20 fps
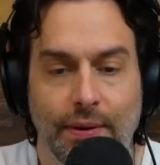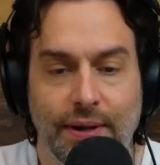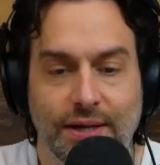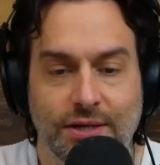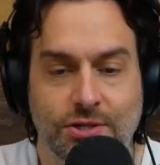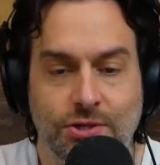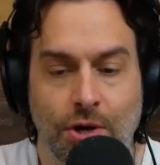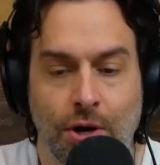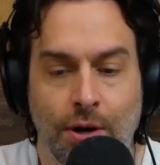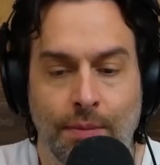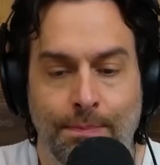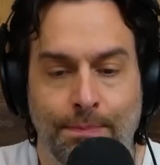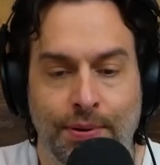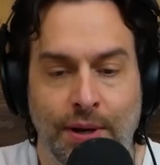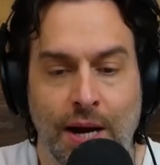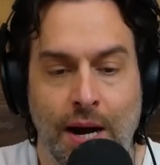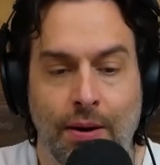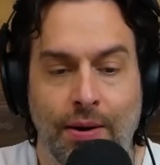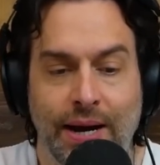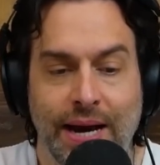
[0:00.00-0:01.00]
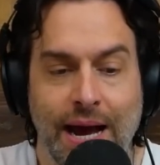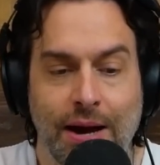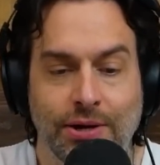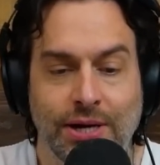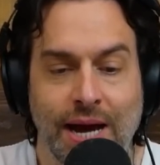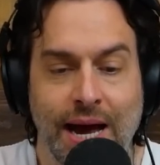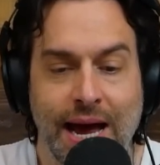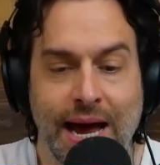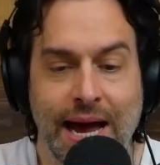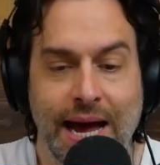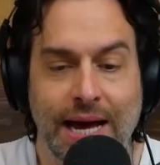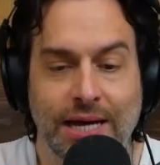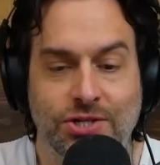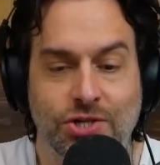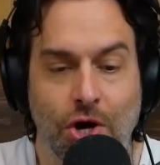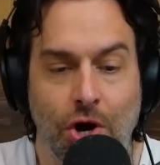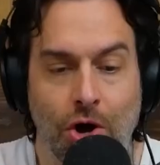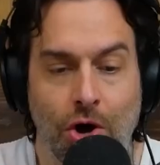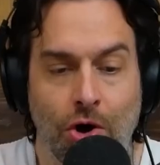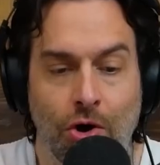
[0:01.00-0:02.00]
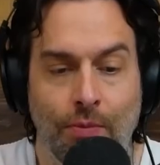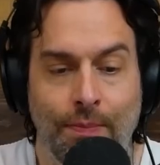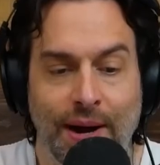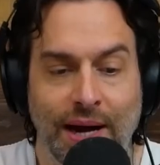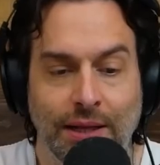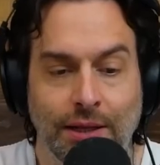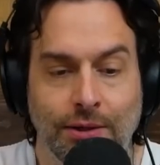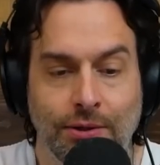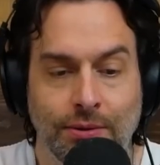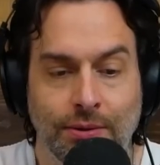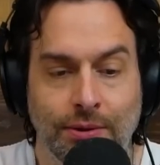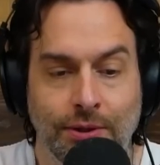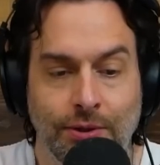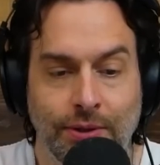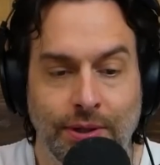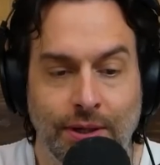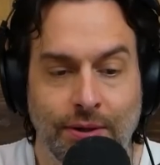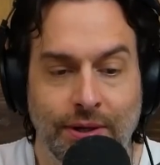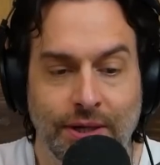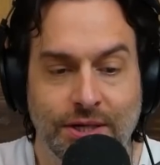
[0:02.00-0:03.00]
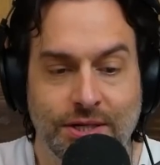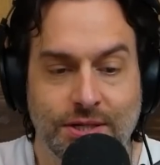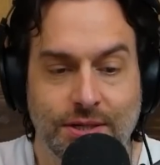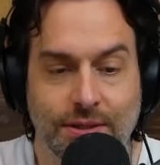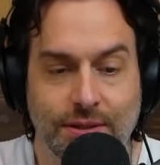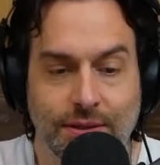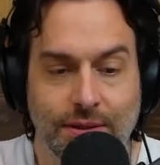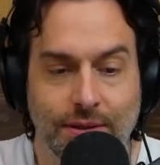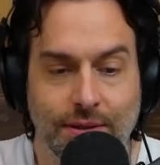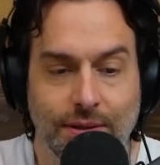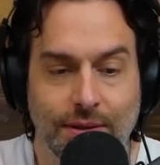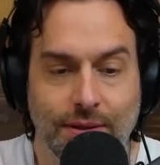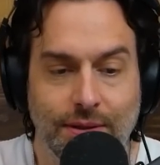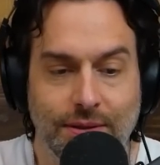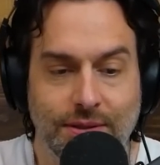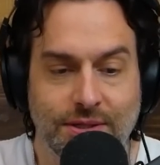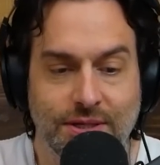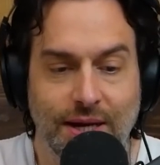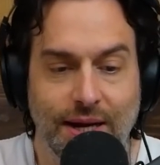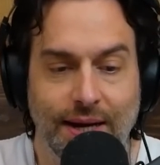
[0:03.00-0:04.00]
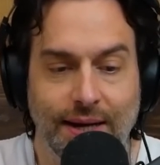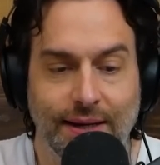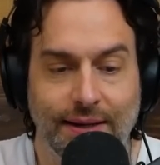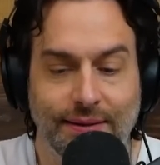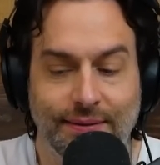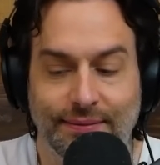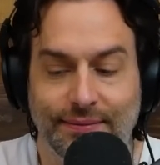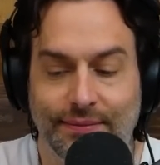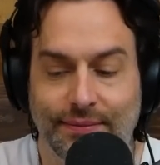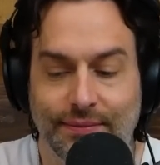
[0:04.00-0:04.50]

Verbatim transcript: that song, Blow It Out Your Asshole by Ludacris? It's like...